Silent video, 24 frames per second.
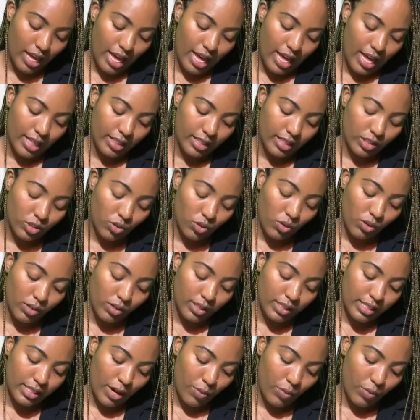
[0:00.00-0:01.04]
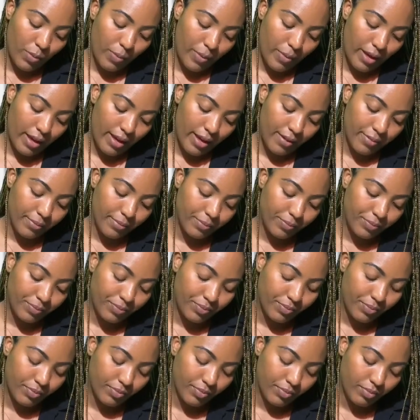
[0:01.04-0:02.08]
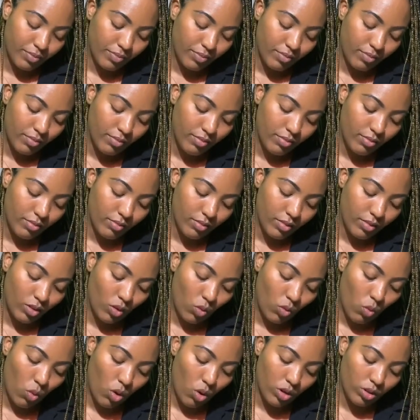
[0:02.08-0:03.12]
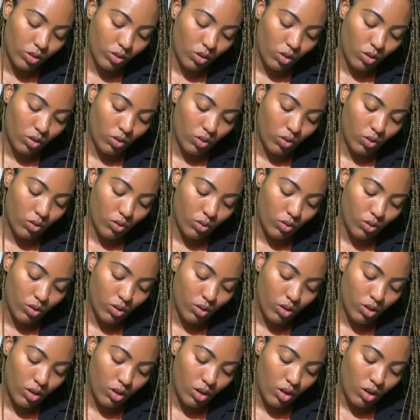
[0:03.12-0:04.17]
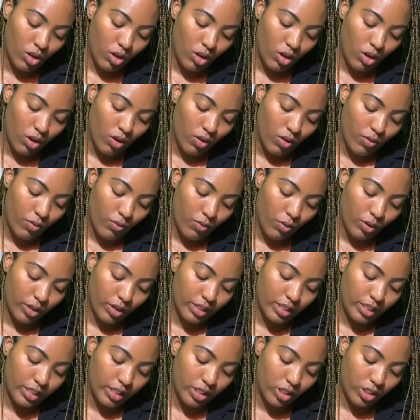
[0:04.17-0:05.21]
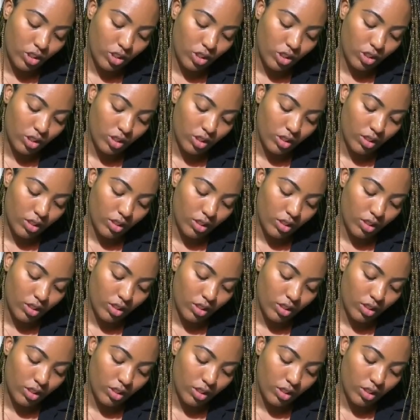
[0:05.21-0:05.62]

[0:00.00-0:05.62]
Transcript: They told us that we pay $1 for each